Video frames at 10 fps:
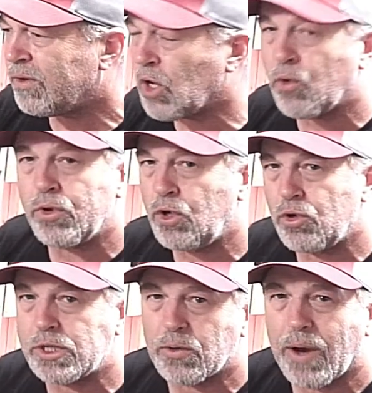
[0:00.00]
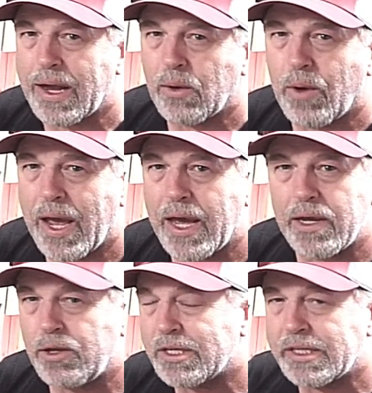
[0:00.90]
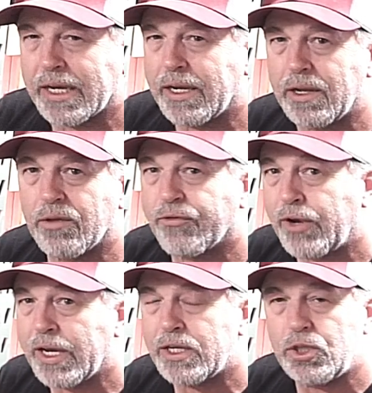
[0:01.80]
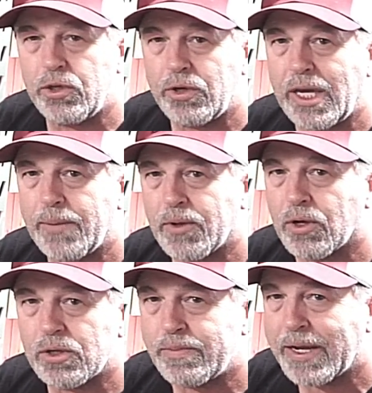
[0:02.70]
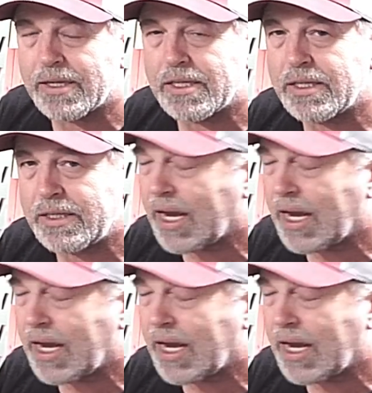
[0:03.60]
don't use it right away and you stick it in the fridge and you keep those medicines